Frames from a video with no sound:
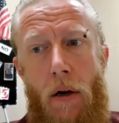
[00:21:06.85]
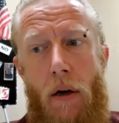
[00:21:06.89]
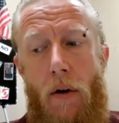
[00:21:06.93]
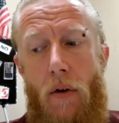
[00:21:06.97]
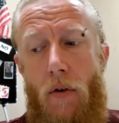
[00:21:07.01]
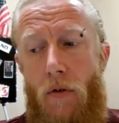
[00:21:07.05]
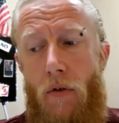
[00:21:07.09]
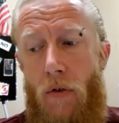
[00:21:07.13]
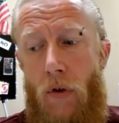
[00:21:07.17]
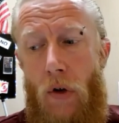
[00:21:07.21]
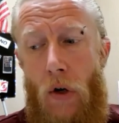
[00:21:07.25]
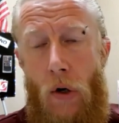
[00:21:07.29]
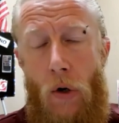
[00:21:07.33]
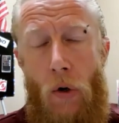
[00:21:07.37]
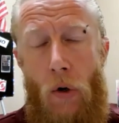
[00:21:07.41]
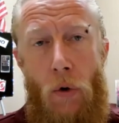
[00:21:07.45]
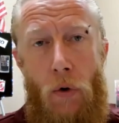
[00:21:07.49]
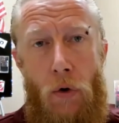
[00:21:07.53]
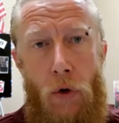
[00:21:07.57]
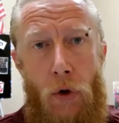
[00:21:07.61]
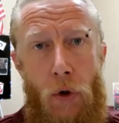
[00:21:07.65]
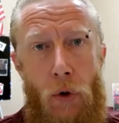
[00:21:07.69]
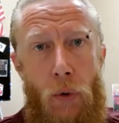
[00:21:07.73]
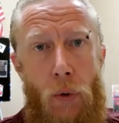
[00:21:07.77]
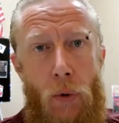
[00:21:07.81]
so
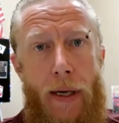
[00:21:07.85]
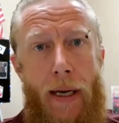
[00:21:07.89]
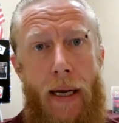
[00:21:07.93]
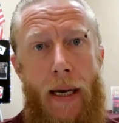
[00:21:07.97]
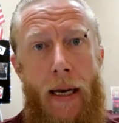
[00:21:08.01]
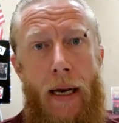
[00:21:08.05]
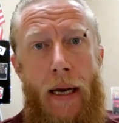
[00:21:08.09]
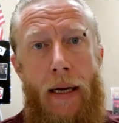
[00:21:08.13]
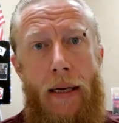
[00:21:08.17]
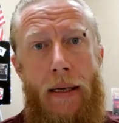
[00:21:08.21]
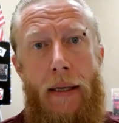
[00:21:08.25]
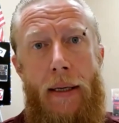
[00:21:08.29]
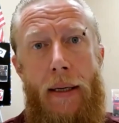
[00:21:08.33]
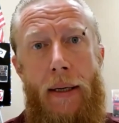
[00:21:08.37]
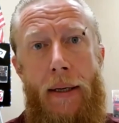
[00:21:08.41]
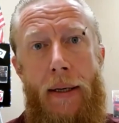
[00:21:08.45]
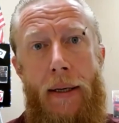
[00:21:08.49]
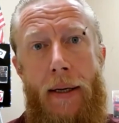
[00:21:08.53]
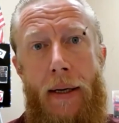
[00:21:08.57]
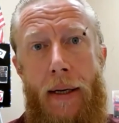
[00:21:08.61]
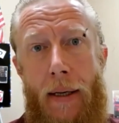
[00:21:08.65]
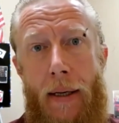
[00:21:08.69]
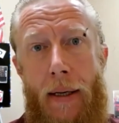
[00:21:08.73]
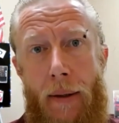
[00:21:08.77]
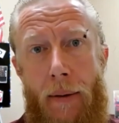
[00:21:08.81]
you can
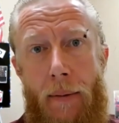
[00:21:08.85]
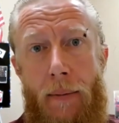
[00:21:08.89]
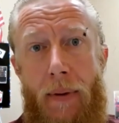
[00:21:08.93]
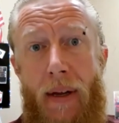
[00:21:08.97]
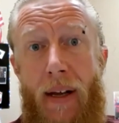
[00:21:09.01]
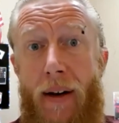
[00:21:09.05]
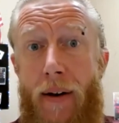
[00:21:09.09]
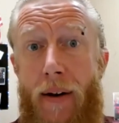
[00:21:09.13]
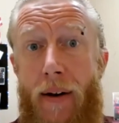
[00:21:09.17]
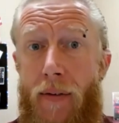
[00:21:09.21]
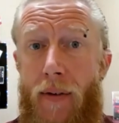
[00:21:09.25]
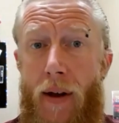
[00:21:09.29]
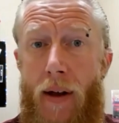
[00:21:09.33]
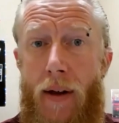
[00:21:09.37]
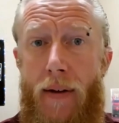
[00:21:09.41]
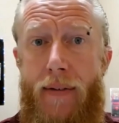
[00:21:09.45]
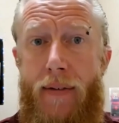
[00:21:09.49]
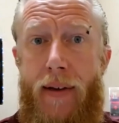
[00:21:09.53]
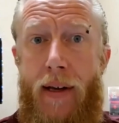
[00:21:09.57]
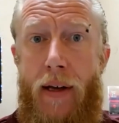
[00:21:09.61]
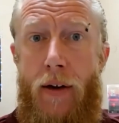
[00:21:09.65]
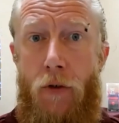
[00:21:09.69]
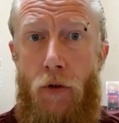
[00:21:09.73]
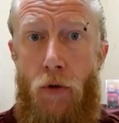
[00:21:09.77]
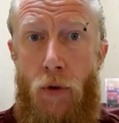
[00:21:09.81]
get assessed,
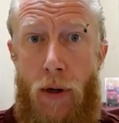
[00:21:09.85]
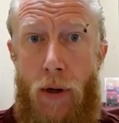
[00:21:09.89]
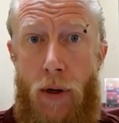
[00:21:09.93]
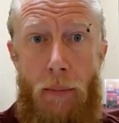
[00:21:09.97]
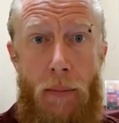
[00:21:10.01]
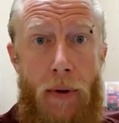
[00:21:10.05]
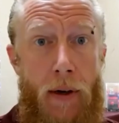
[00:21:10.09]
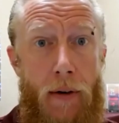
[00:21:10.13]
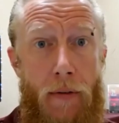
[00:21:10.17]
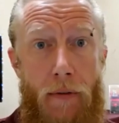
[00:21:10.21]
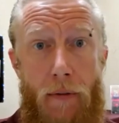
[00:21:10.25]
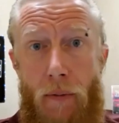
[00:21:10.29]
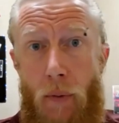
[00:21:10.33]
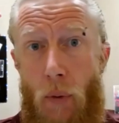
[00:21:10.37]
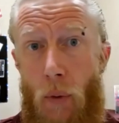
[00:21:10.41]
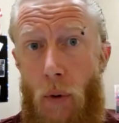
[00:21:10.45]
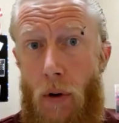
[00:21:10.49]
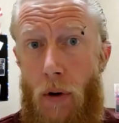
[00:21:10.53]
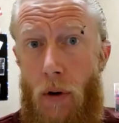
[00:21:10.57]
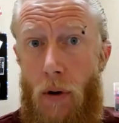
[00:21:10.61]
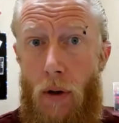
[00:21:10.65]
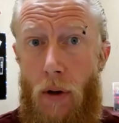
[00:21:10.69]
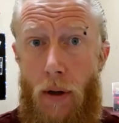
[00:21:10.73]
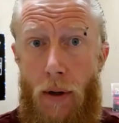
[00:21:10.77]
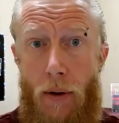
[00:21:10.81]
get treatment for
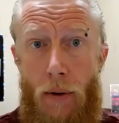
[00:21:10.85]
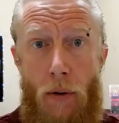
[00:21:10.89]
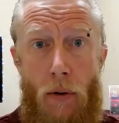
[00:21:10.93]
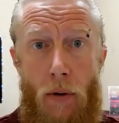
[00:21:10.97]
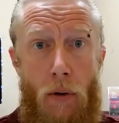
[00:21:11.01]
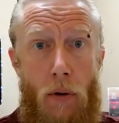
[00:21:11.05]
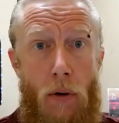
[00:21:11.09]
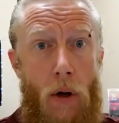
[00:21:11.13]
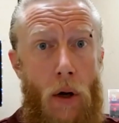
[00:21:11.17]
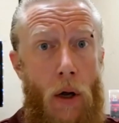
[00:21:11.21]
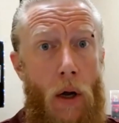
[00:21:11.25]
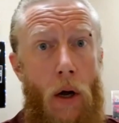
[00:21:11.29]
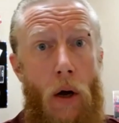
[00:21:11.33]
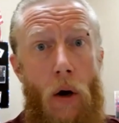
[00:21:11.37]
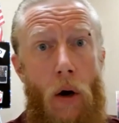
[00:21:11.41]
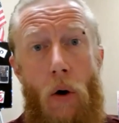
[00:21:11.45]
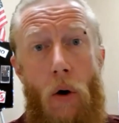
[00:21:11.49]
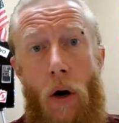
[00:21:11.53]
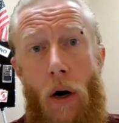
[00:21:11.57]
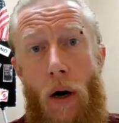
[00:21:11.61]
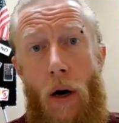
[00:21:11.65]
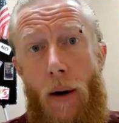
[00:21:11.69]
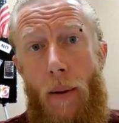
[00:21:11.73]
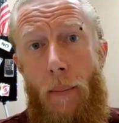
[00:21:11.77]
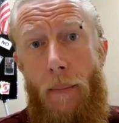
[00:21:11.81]
little
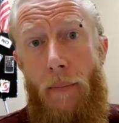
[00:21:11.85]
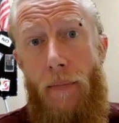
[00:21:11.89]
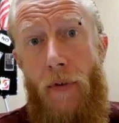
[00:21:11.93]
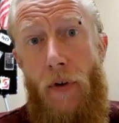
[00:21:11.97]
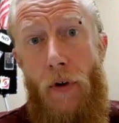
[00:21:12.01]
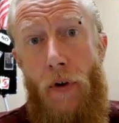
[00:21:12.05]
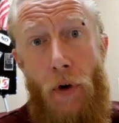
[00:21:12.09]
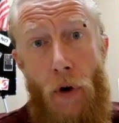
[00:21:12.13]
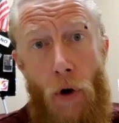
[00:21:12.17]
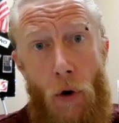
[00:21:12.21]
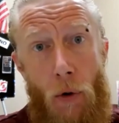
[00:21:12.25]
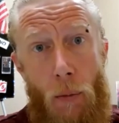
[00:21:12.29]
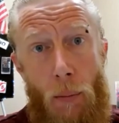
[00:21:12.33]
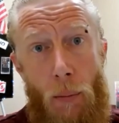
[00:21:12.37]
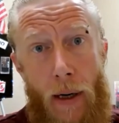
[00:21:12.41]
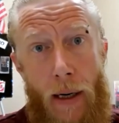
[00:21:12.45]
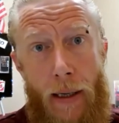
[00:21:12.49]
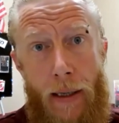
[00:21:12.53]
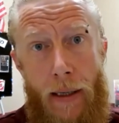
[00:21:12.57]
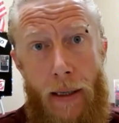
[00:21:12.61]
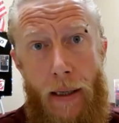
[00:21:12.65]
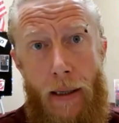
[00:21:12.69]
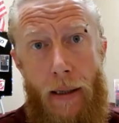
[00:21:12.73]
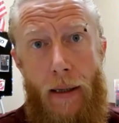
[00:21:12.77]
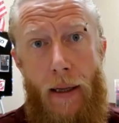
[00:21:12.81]
to no money.